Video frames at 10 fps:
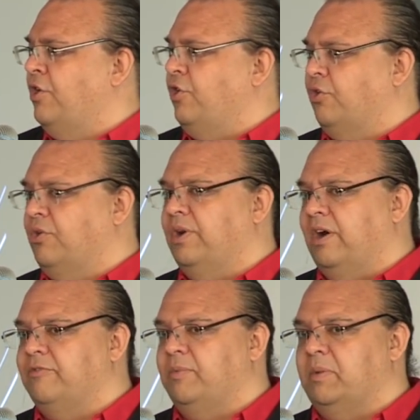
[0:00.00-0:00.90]
you're going to
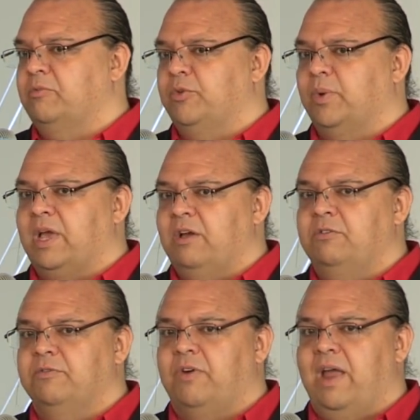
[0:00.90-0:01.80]
have to be able to
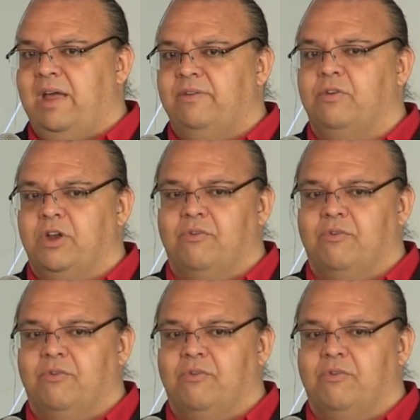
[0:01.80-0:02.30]
account for every